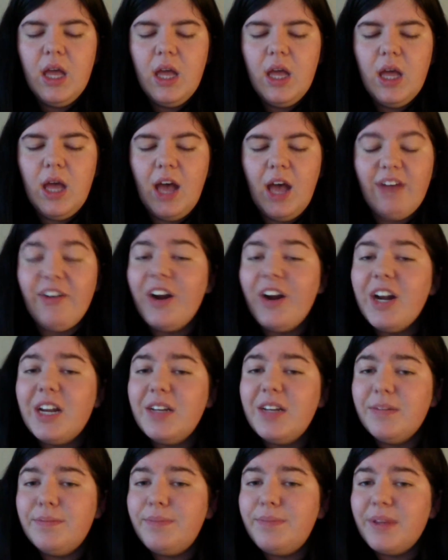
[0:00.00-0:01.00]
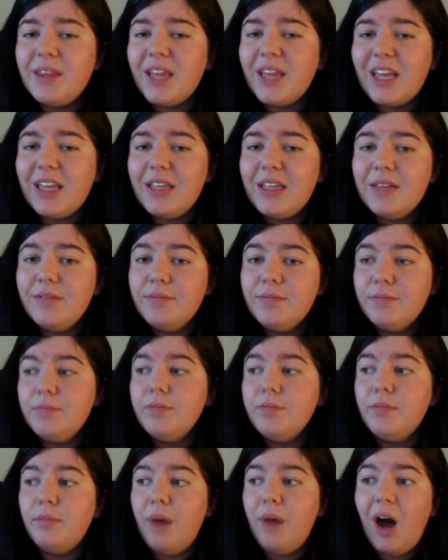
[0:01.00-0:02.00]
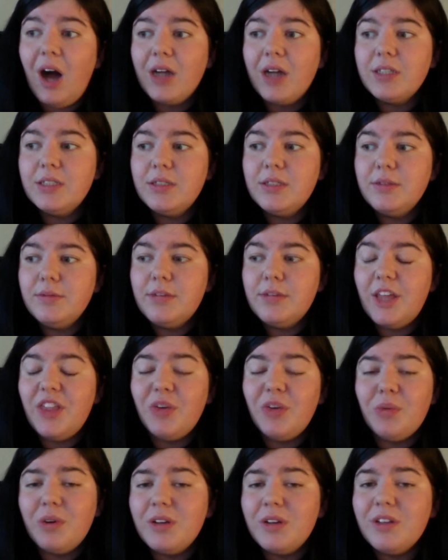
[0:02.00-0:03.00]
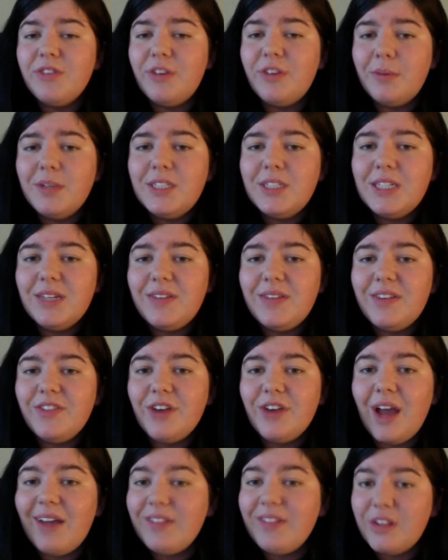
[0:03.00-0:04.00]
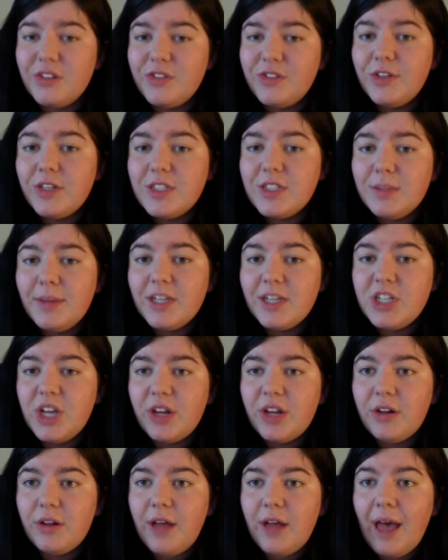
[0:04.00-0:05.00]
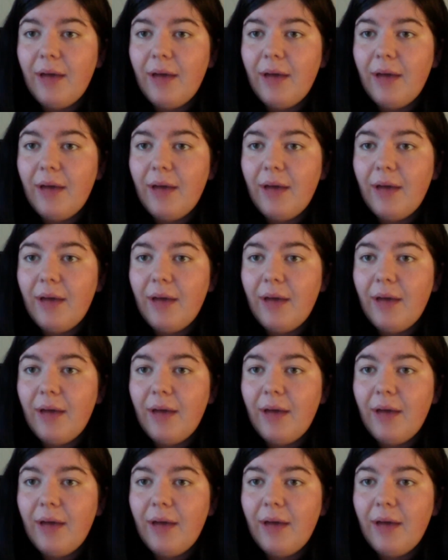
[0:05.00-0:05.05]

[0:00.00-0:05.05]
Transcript: I've already been, like, mocked in the world of film and TV for having those videos on my channel.